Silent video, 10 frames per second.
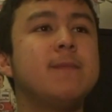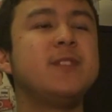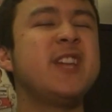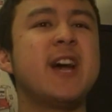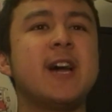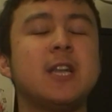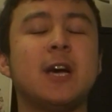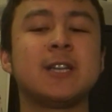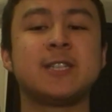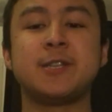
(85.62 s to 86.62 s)
Yeah,
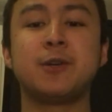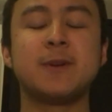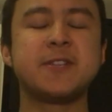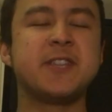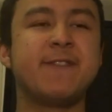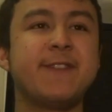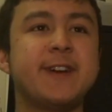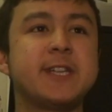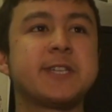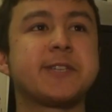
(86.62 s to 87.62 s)
like I said, not much in the
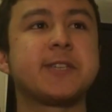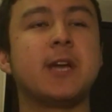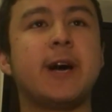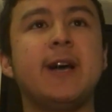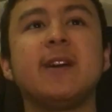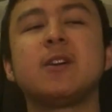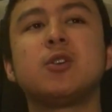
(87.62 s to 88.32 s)
first like